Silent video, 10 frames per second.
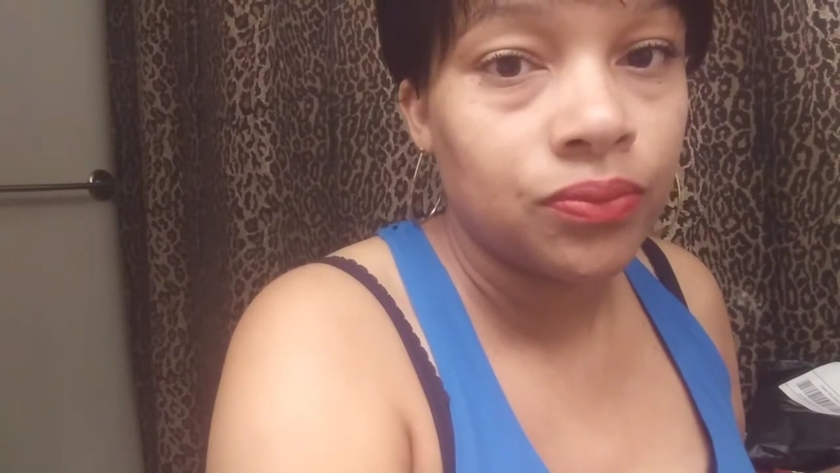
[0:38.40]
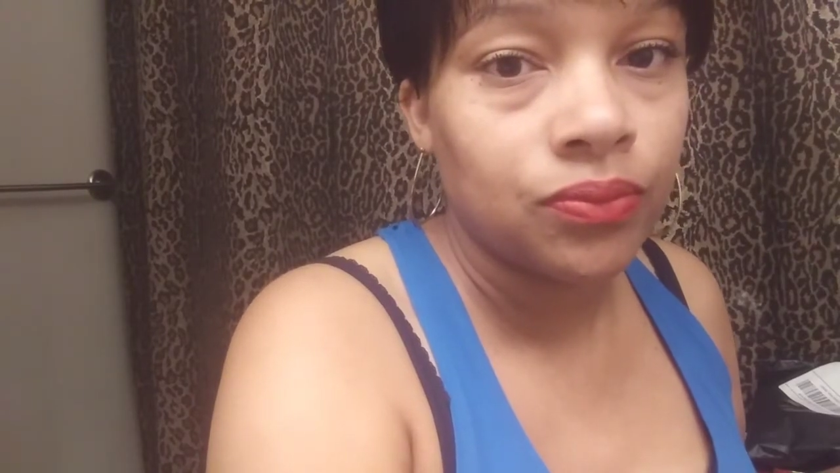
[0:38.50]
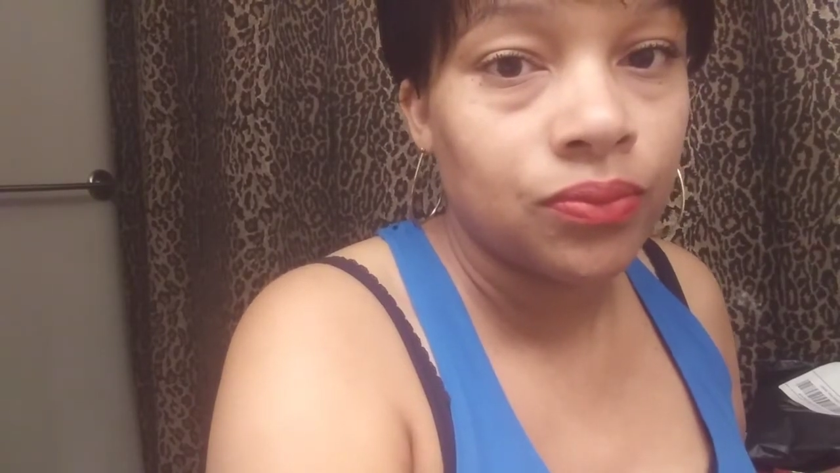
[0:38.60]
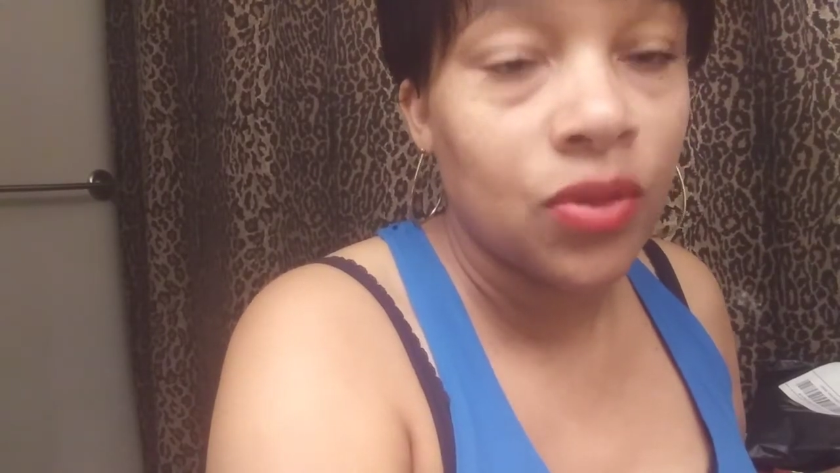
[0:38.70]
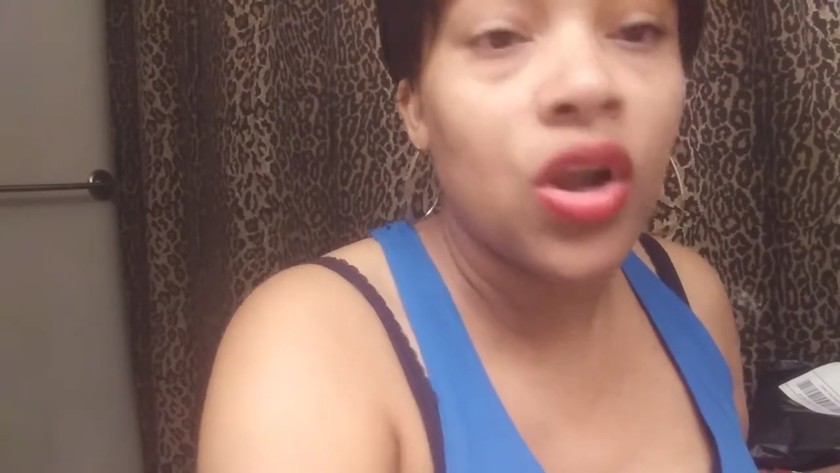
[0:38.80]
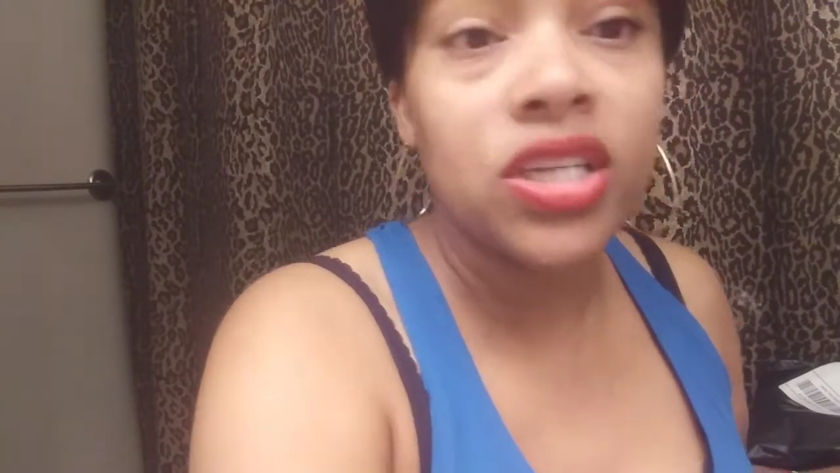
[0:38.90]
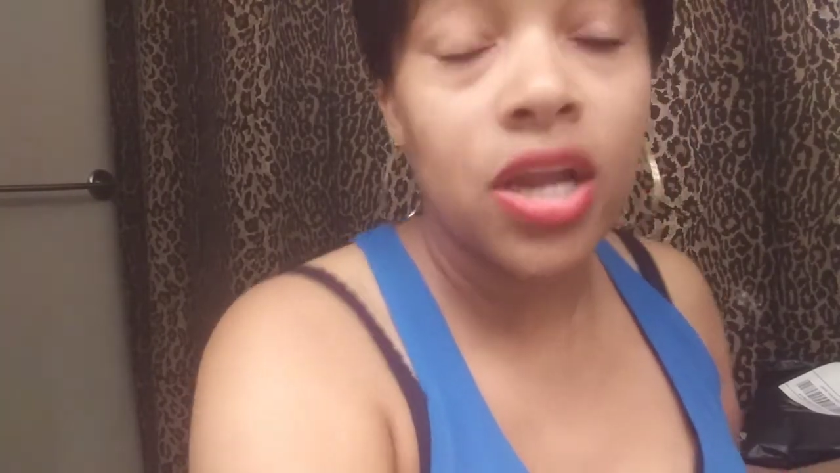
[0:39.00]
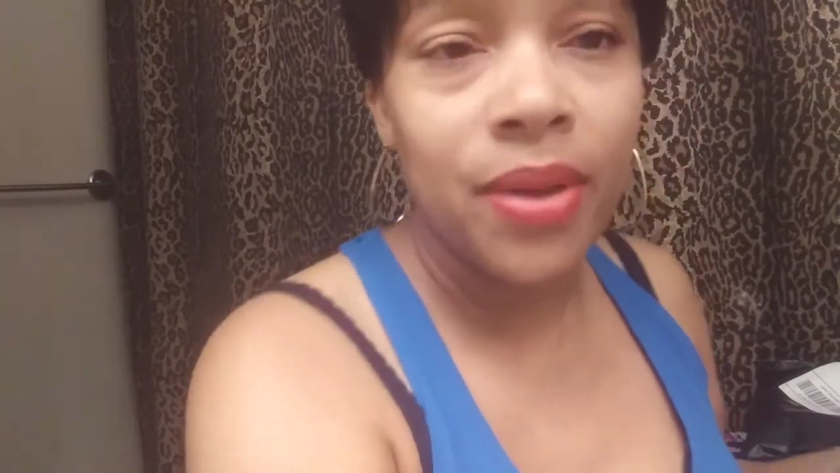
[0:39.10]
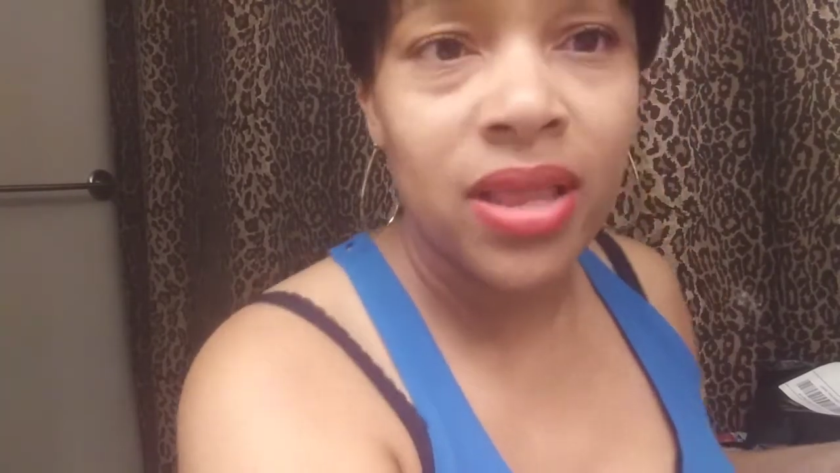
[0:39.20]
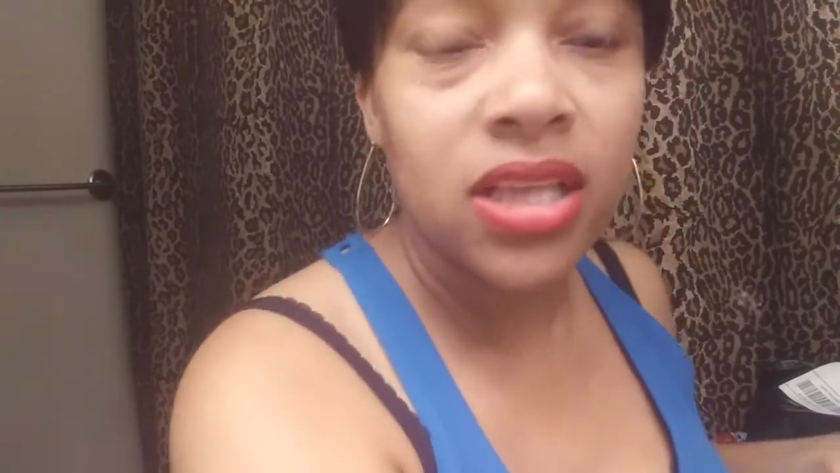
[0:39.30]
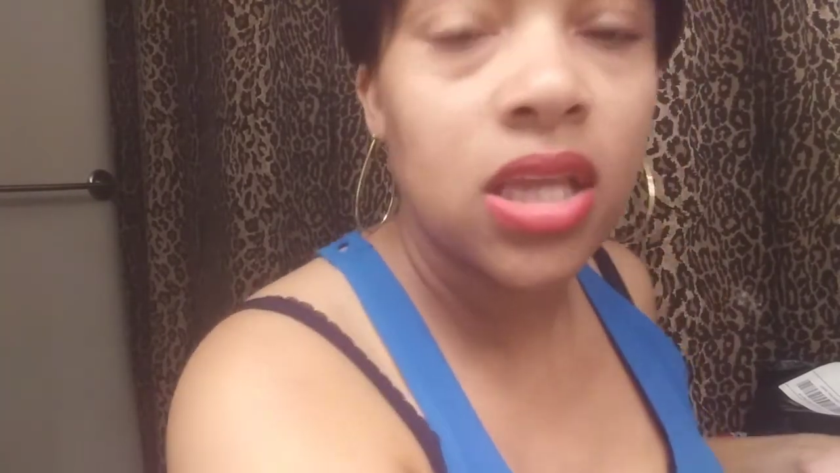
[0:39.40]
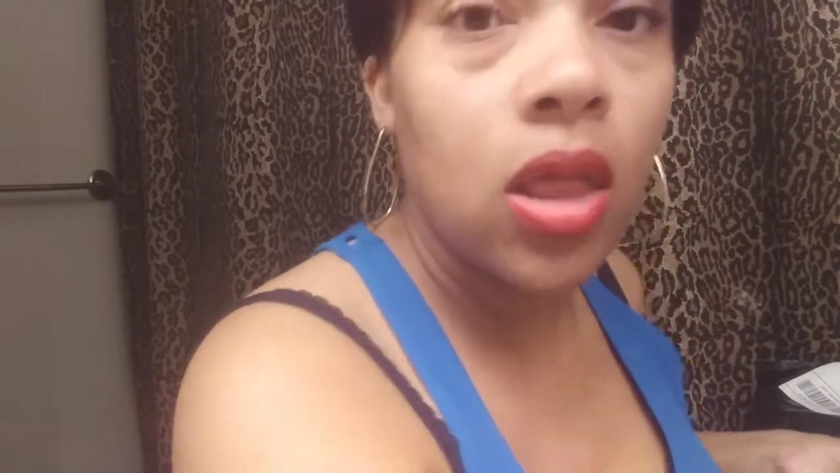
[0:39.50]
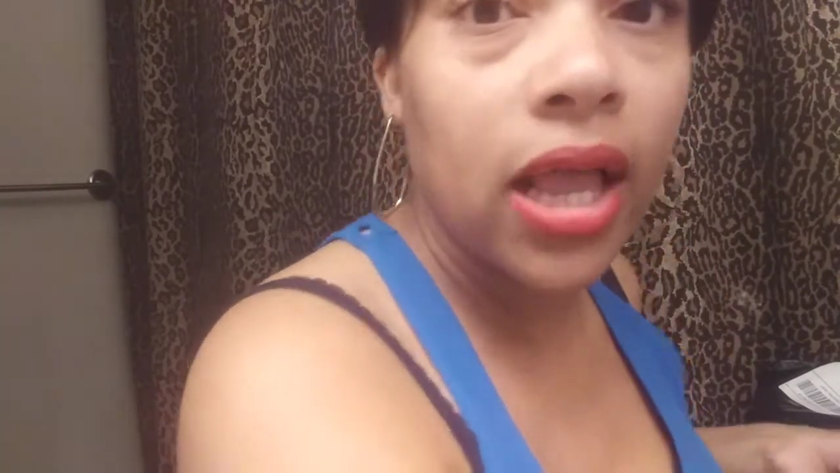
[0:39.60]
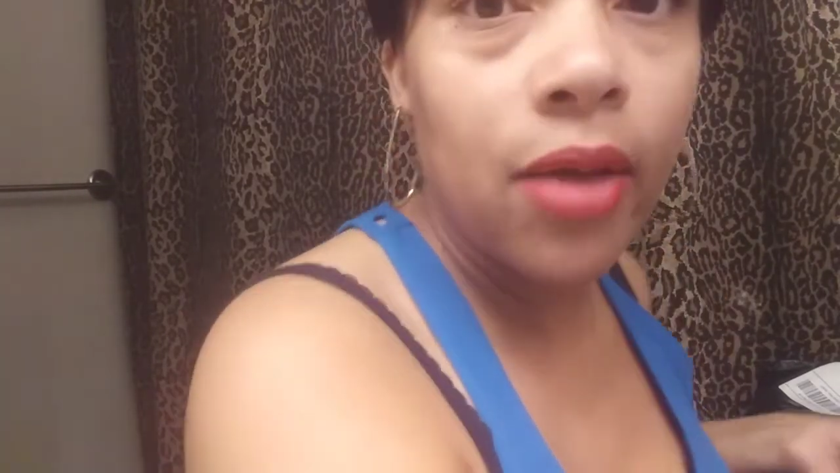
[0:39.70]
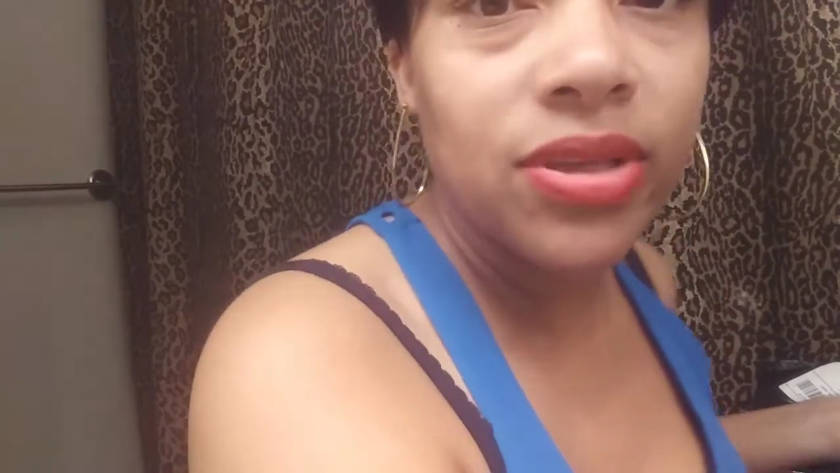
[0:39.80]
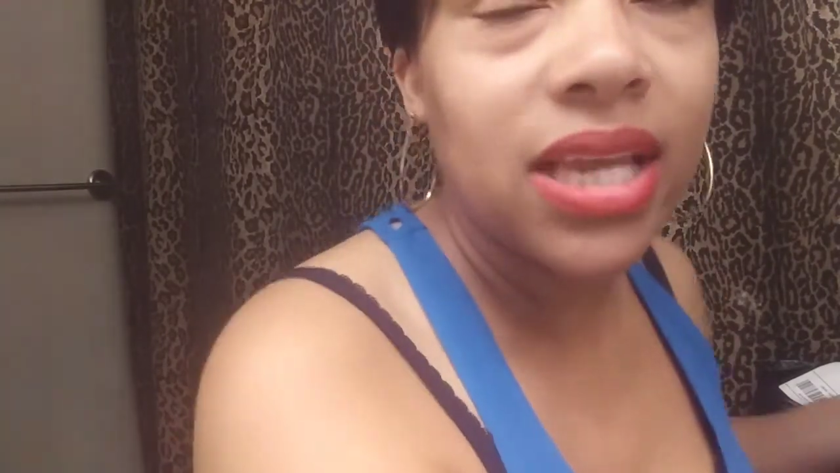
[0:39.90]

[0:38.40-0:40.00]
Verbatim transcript: Okay, sorry about that. So like I was saying,